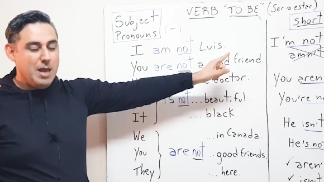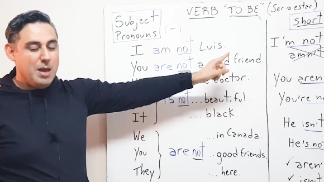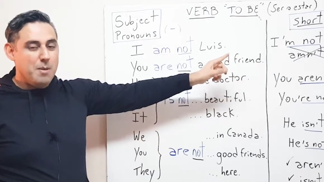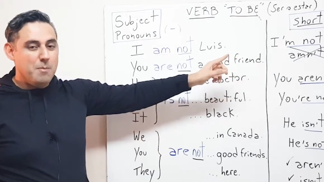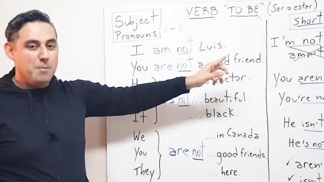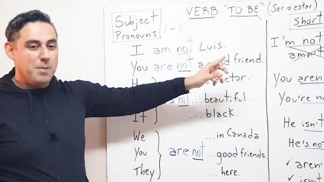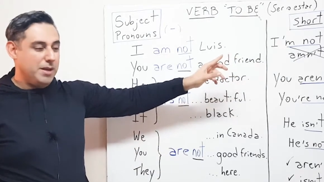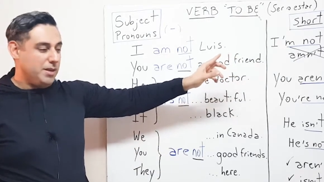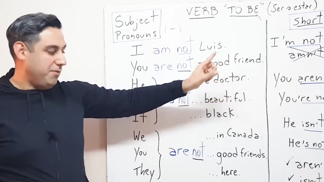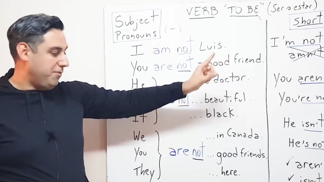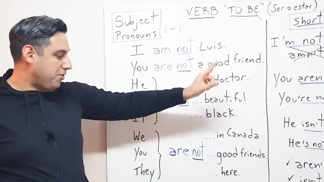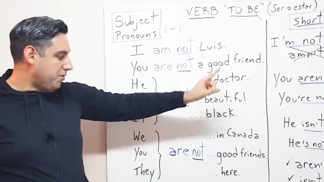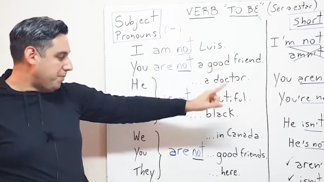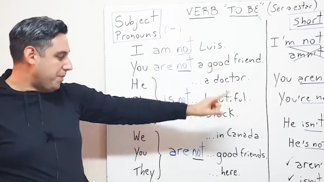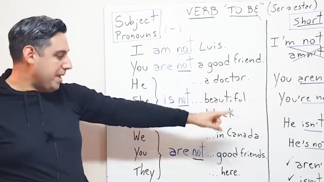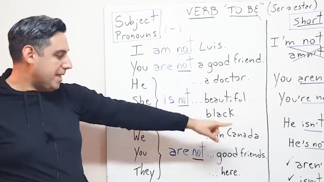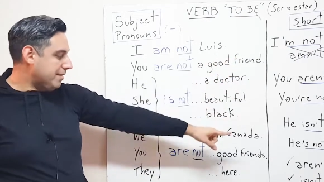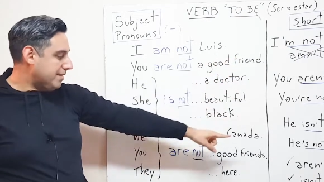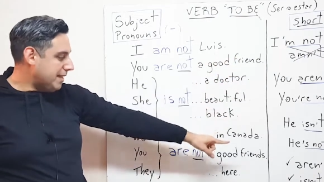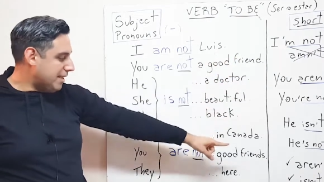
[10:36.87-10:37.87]
But if you pay
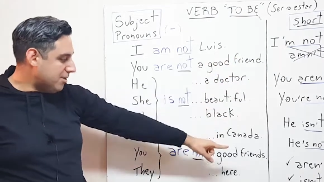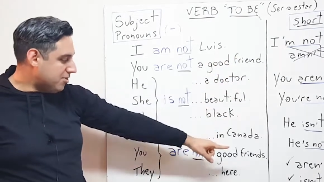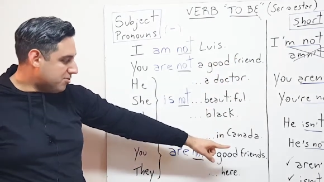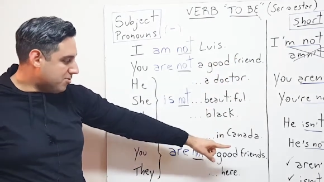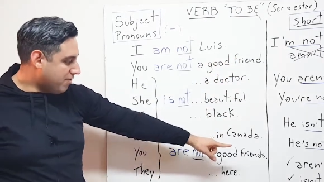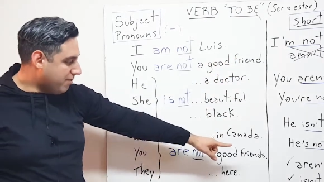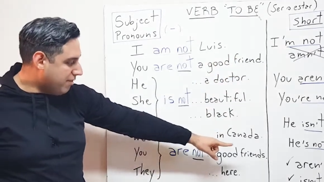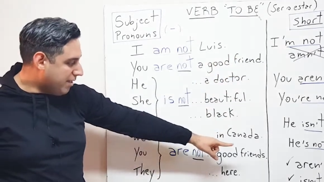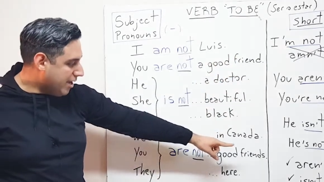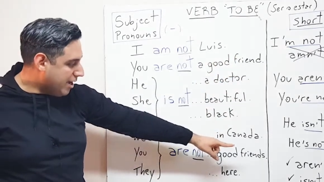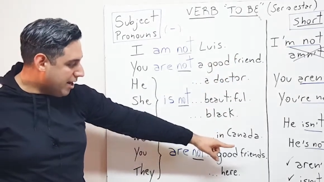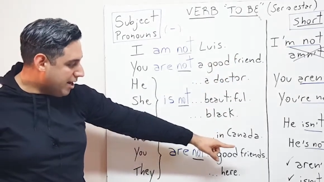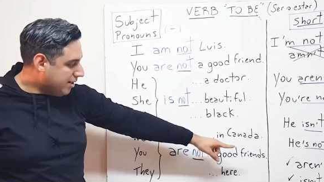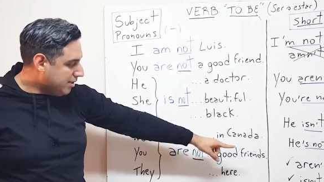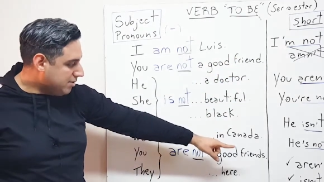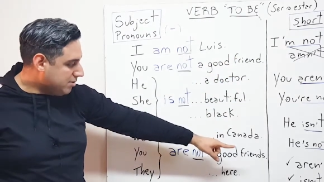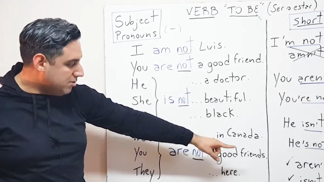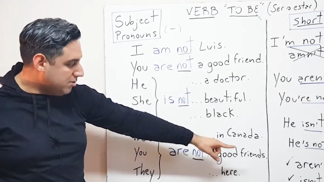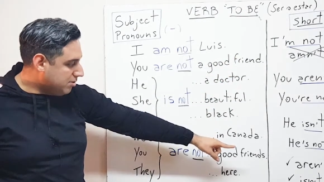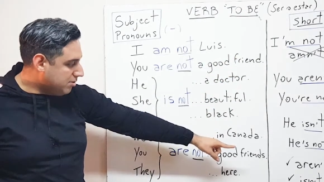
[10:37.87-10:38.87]
attention there
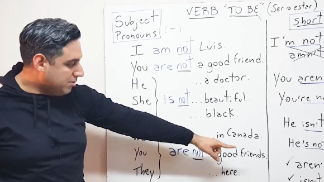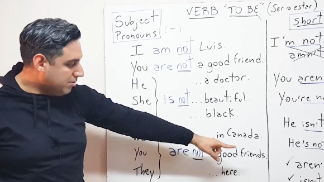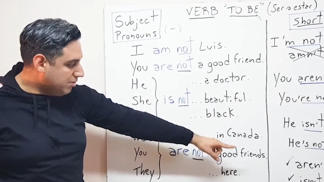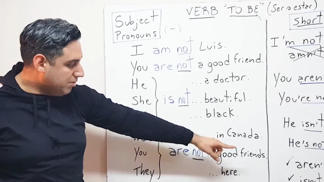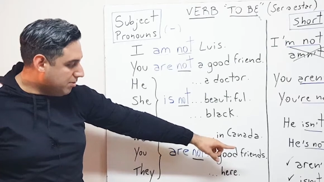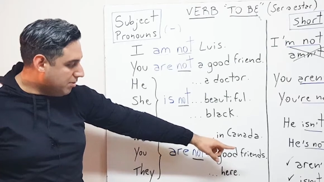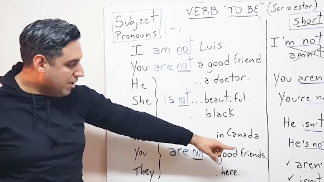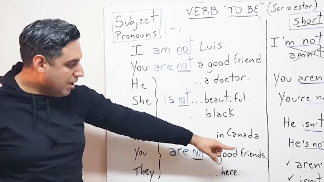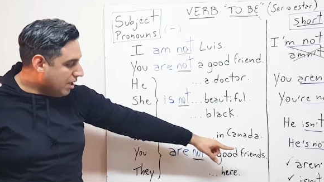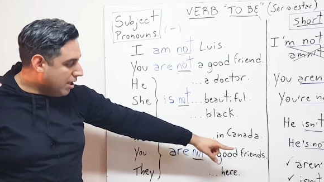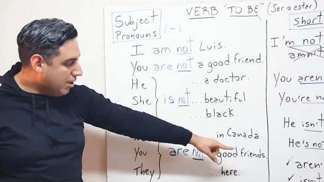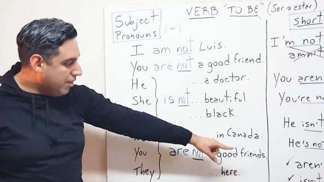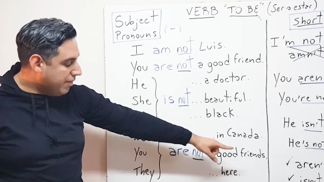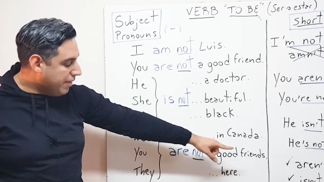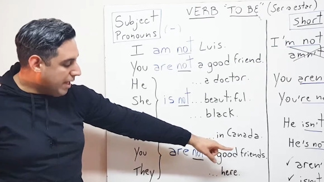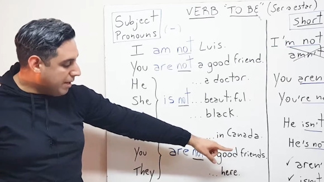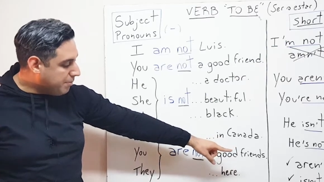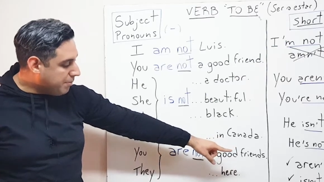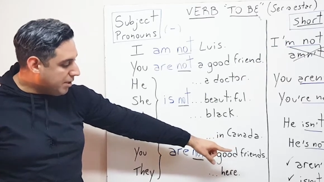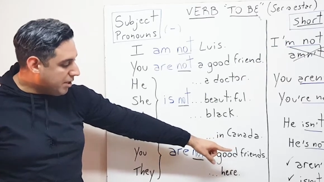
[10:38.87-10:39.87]
to
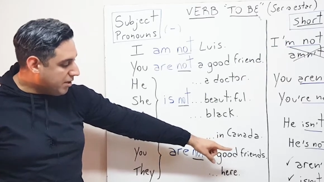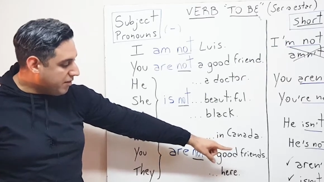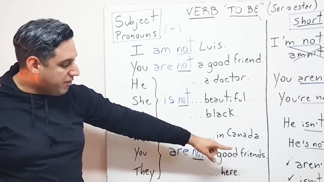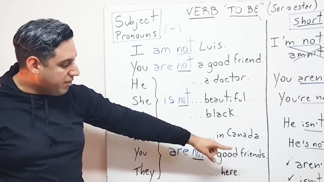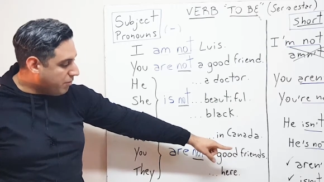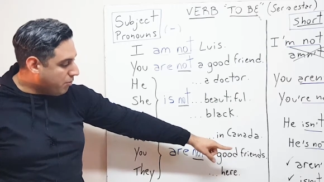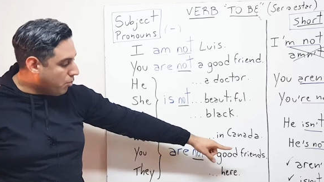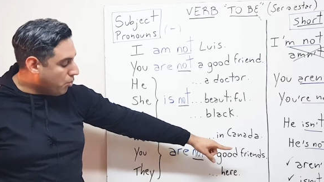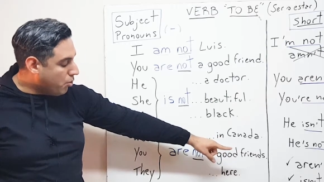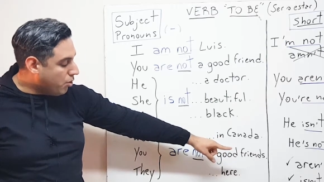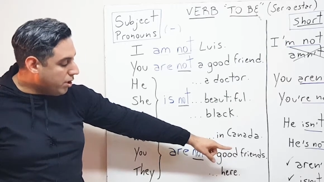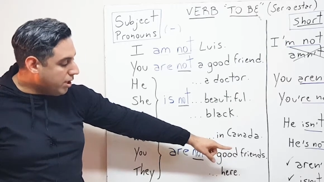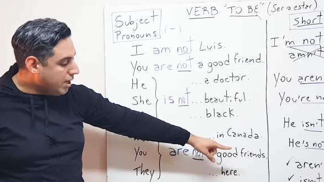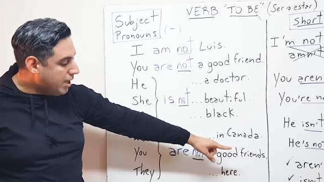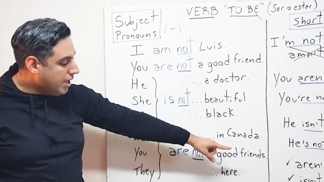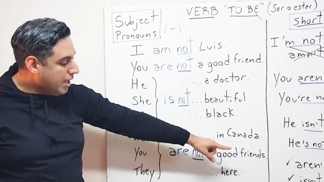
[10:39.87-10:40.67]
that part of the board,